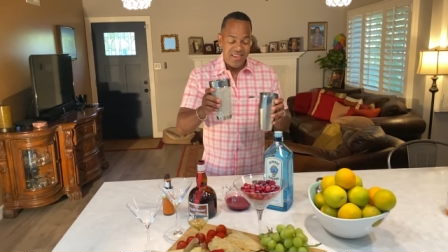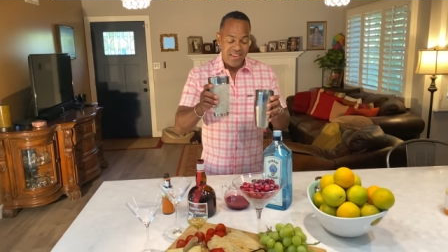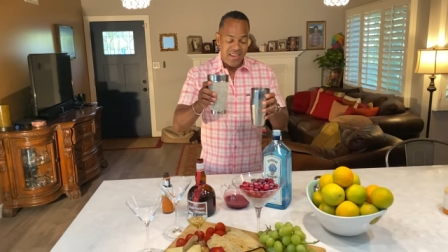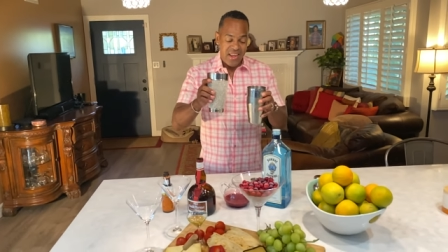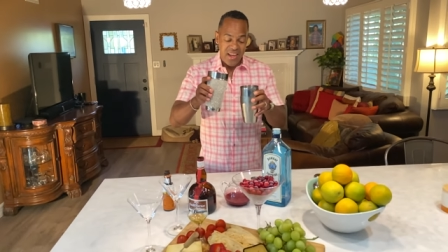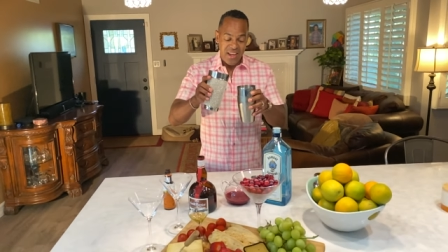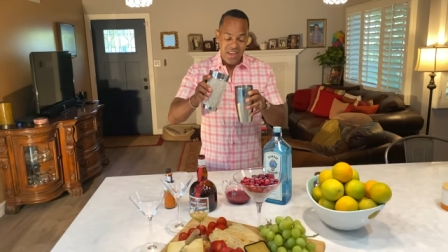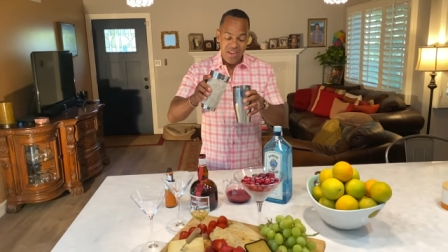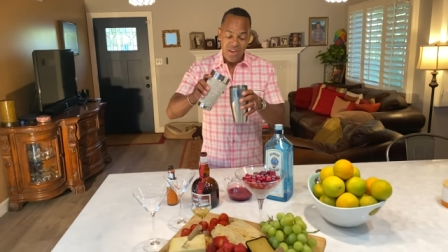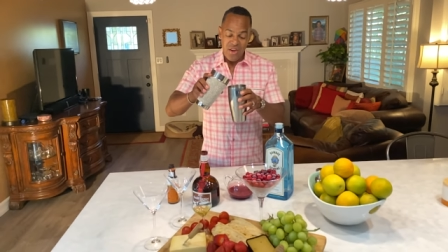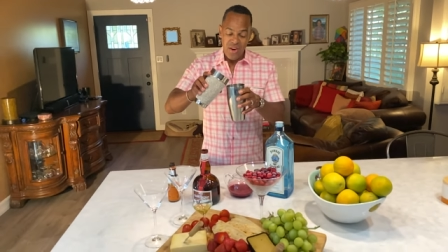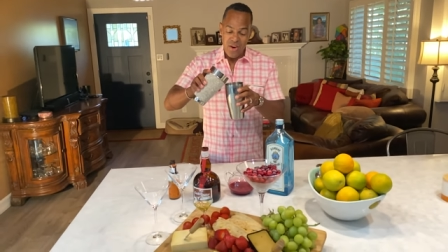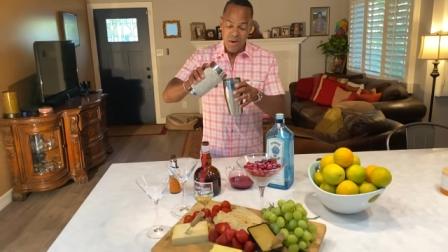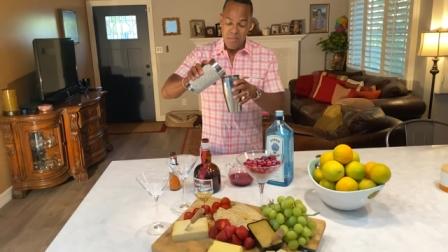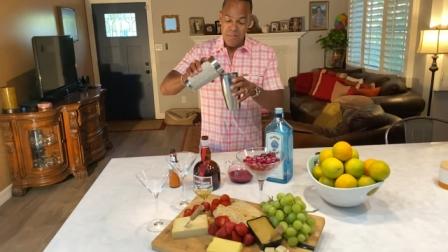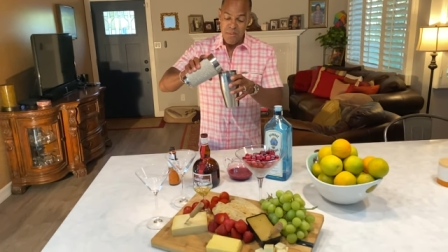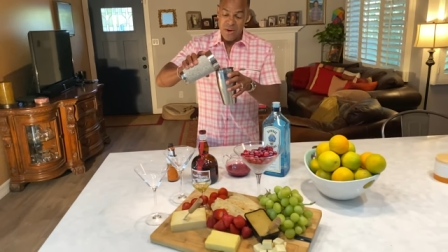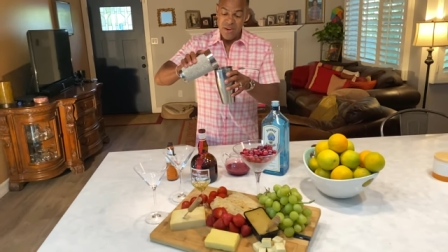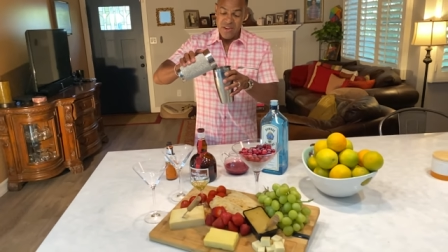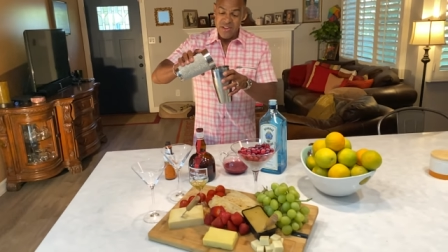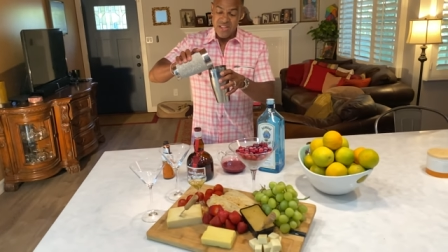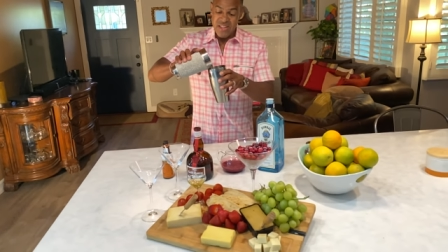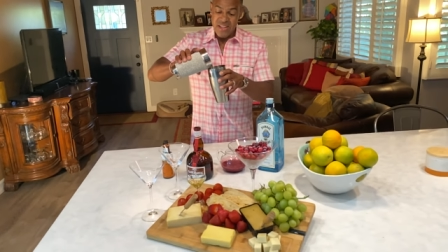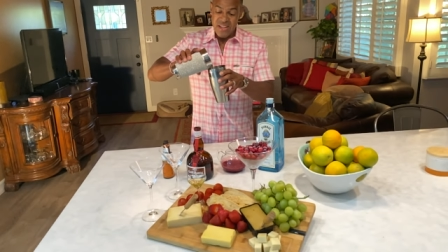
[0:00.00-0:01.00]
take your
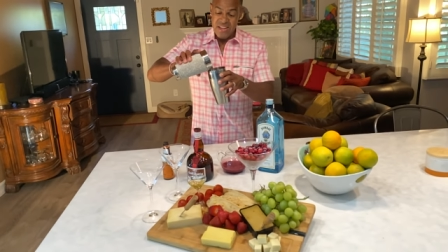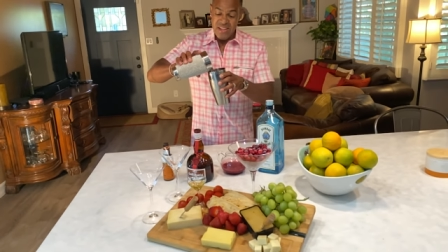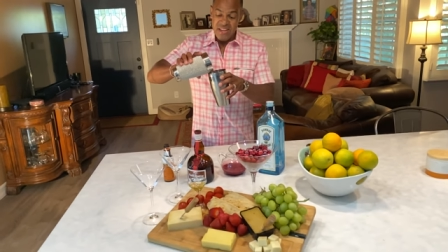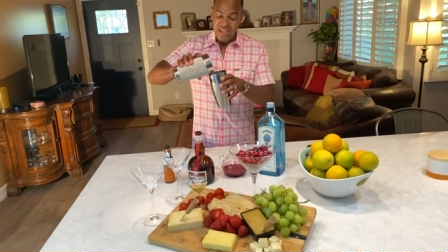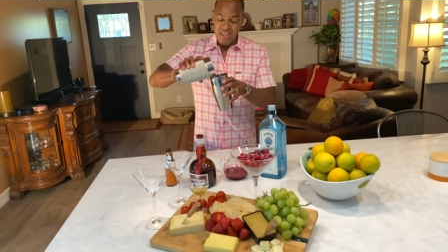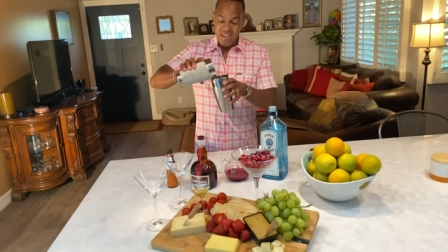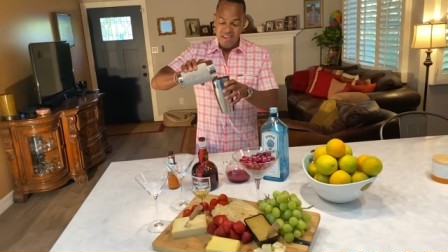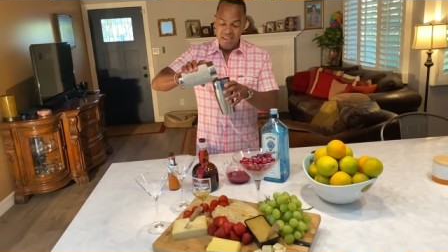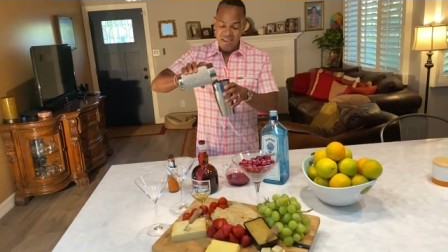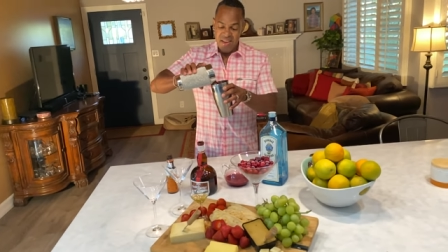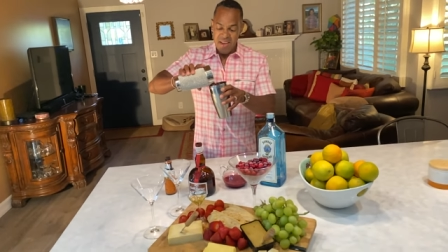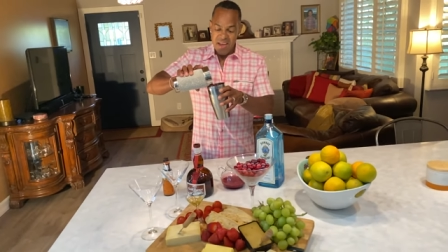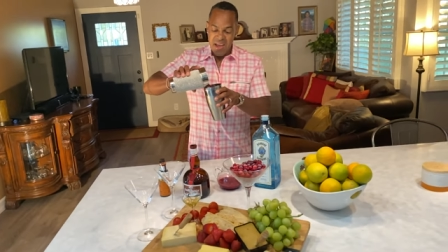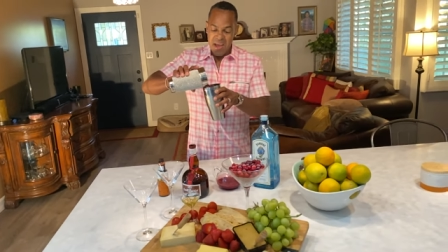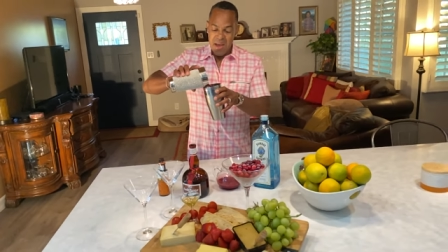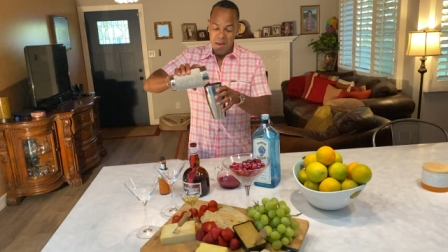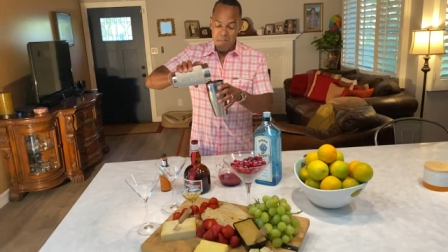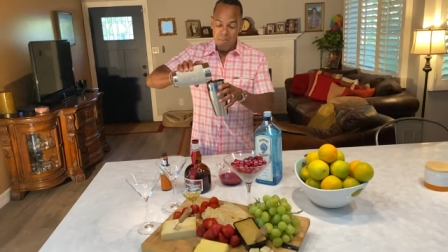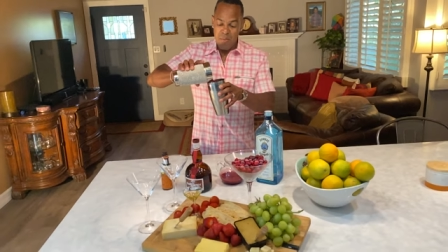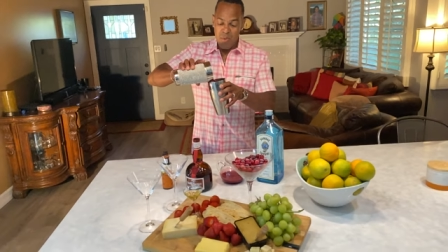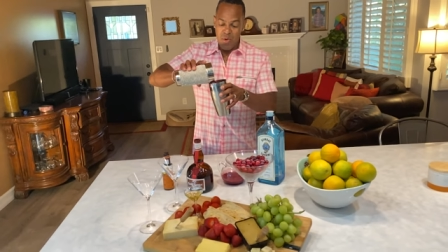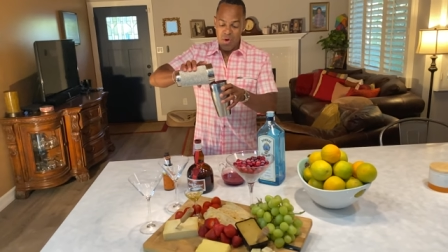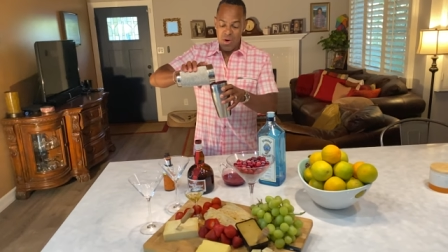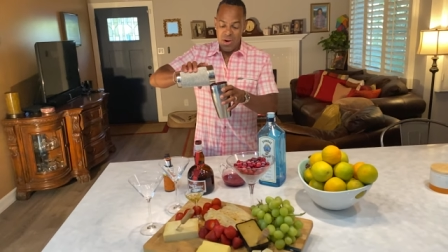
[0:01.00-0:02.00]
martini
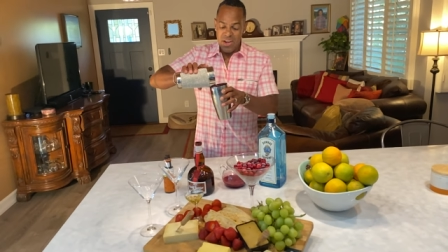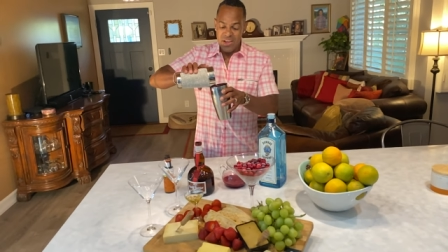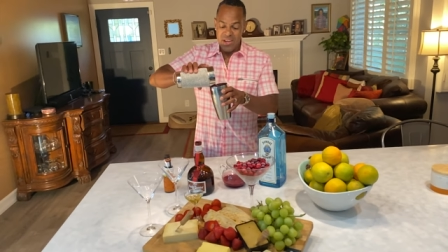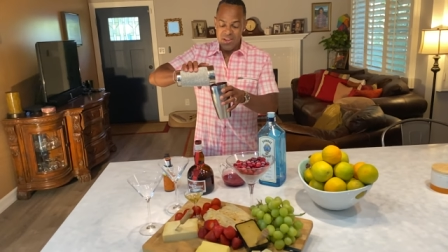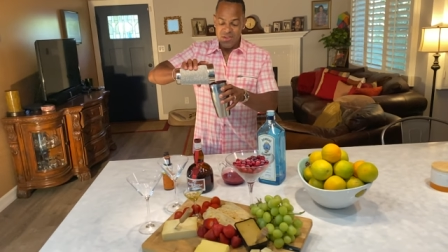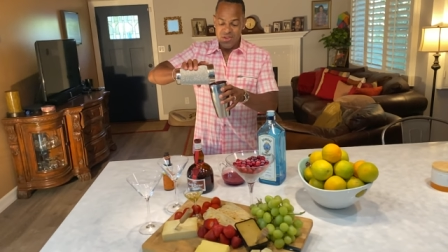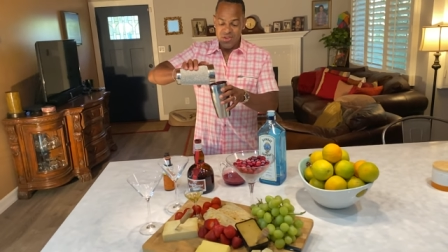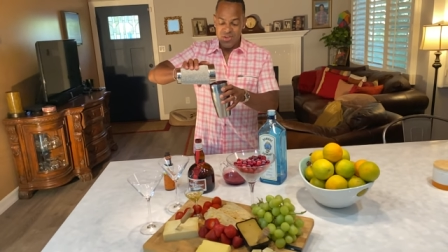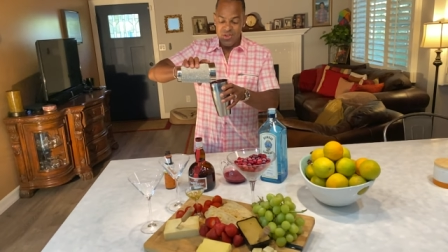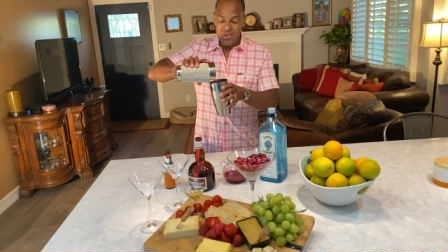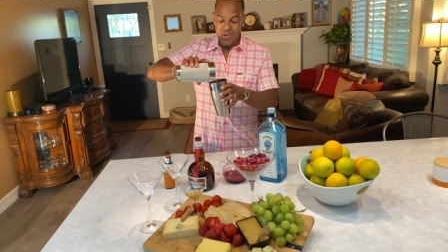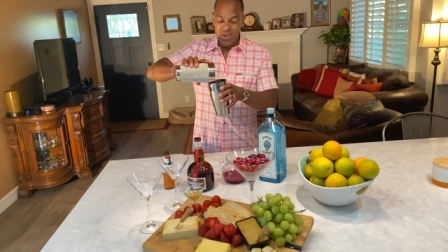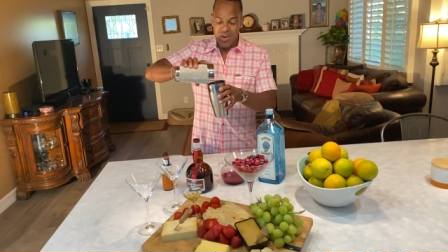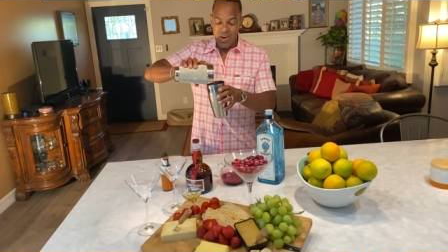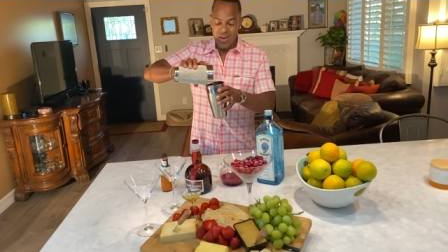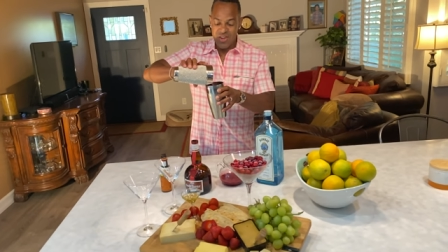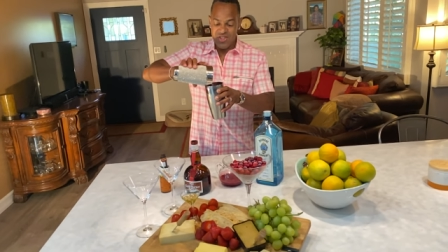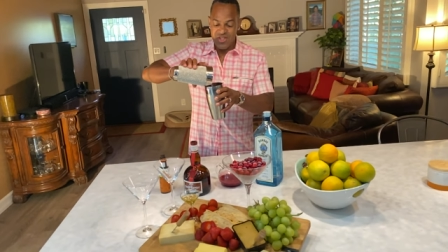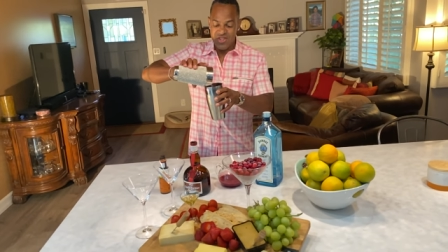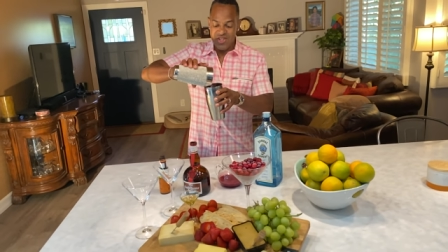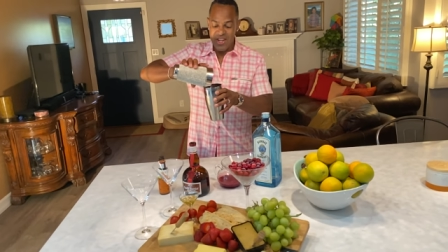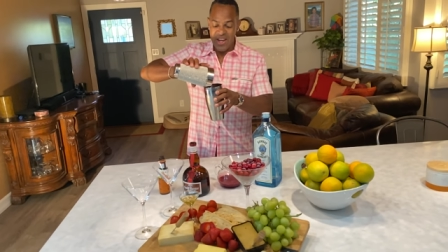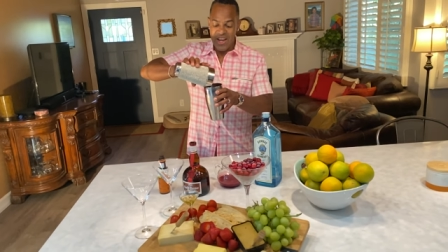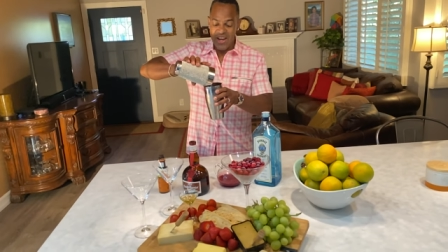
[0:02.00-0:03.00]
and pour it into your
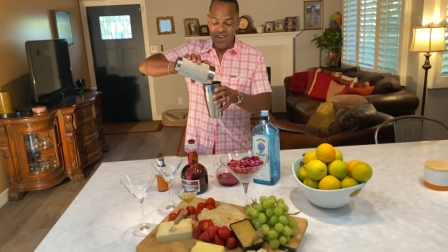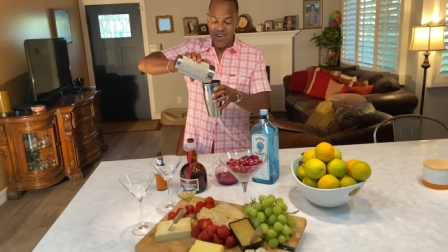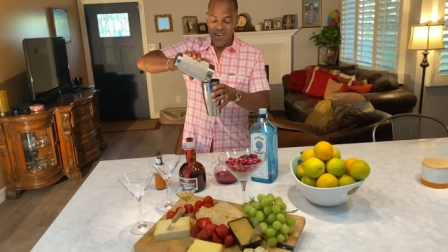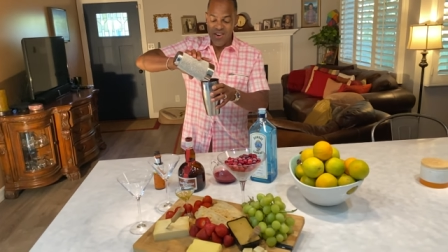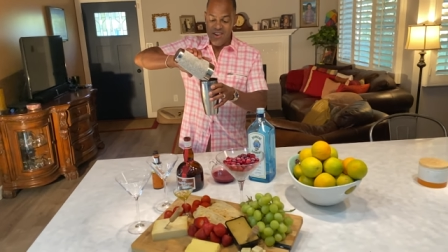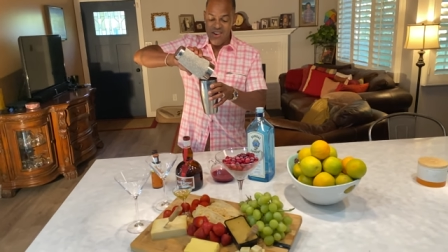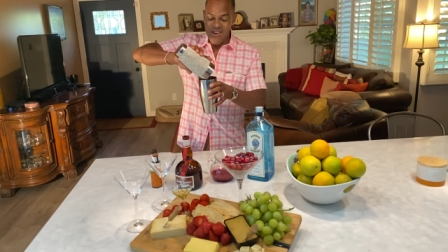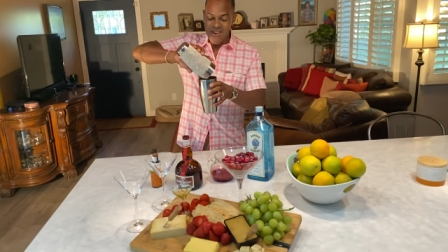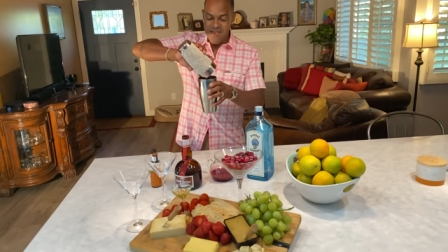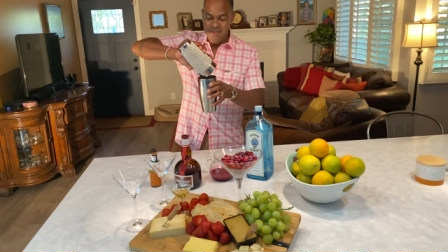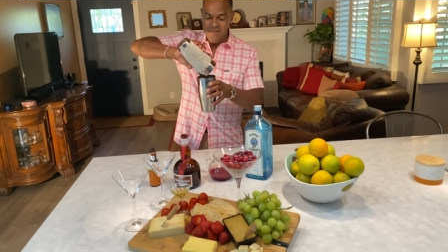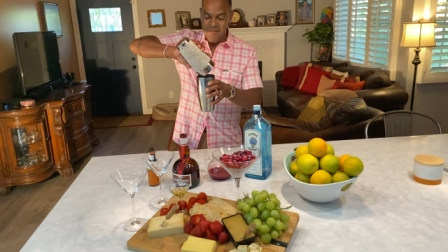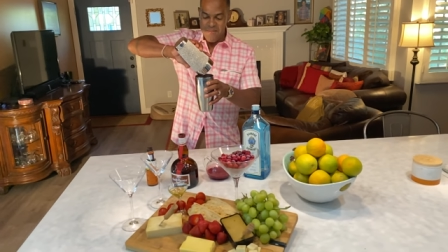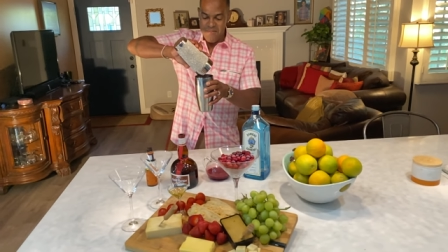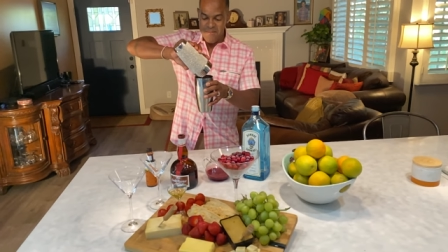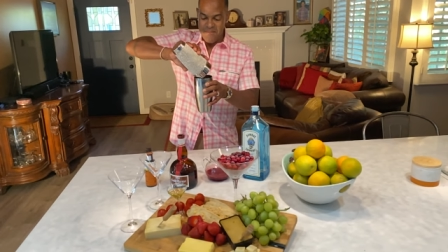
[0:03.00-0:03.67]
shaker.